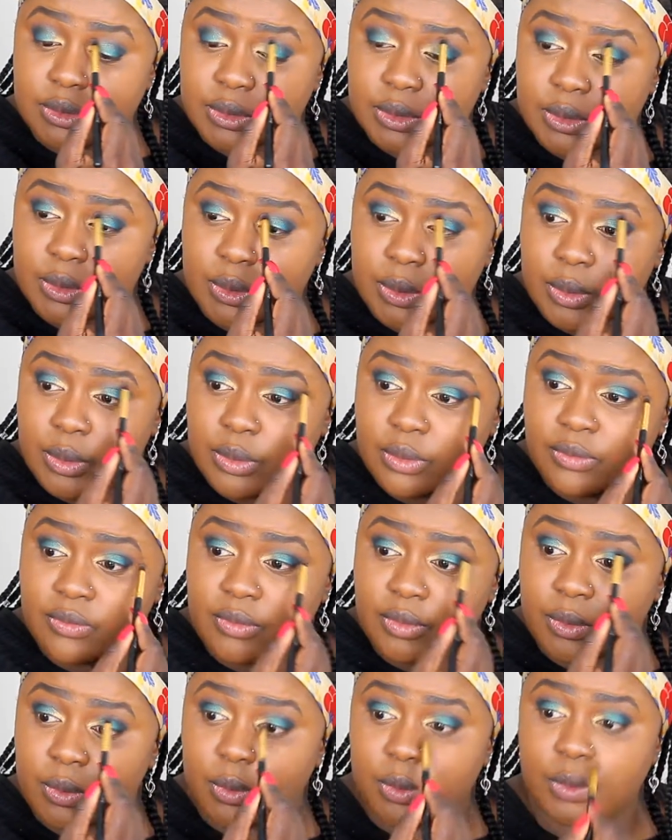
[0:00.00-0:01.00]
So
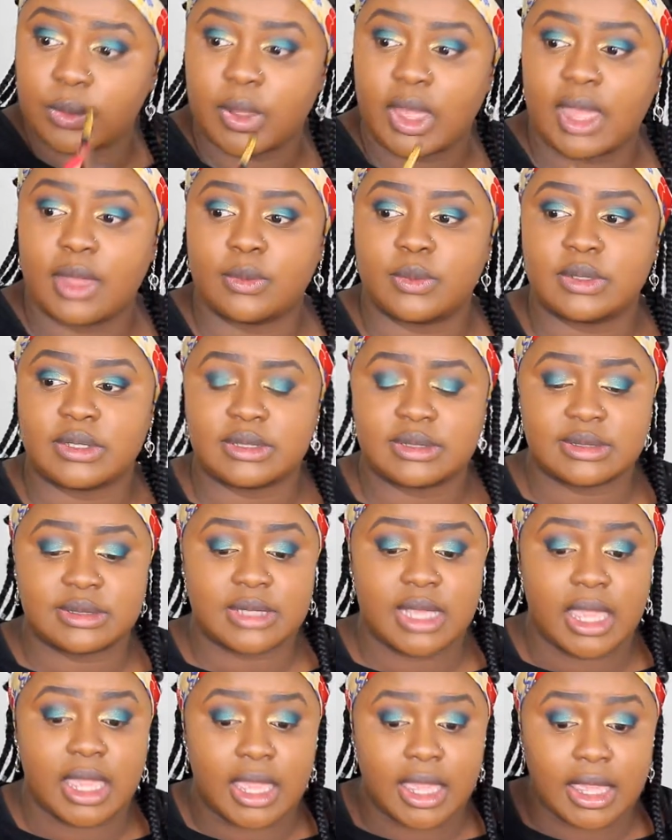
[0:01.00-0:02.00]
overall, I will
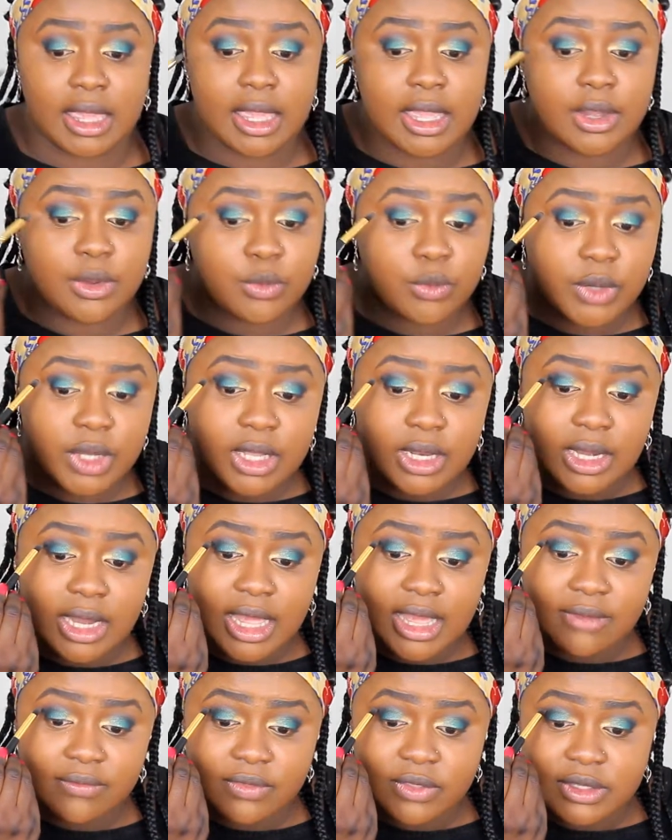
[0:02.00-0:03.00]
say in real
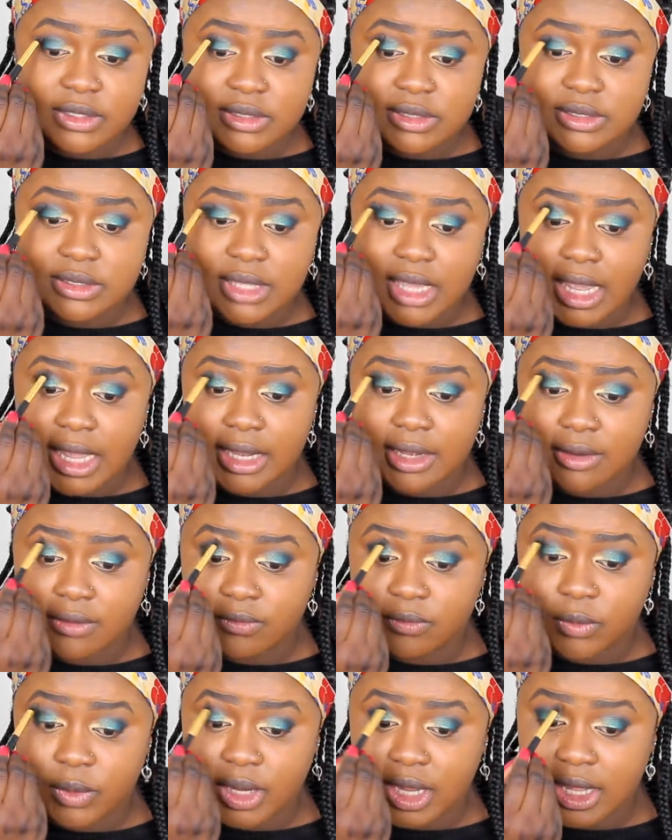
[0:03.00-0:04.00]
life, this is kind
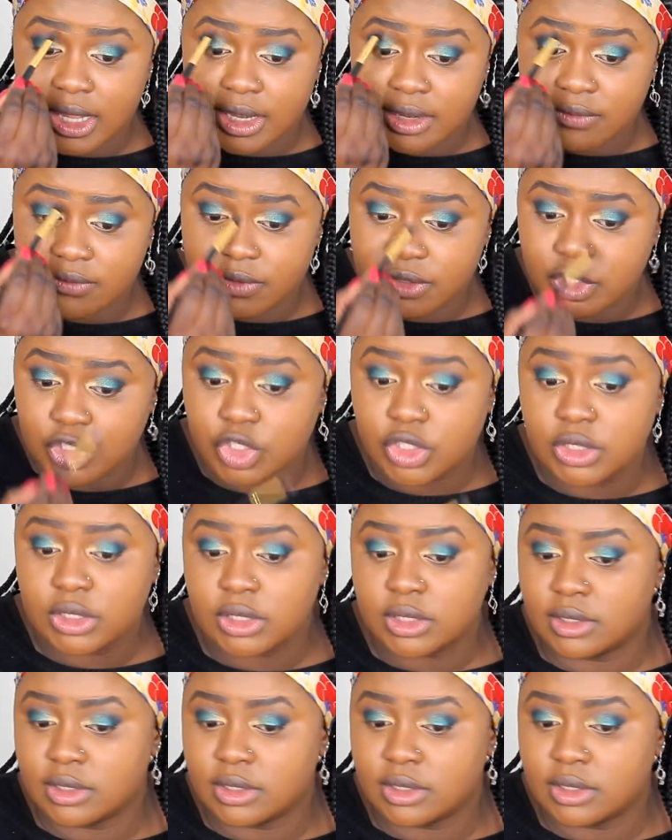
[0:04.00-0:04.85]
of what I envisioned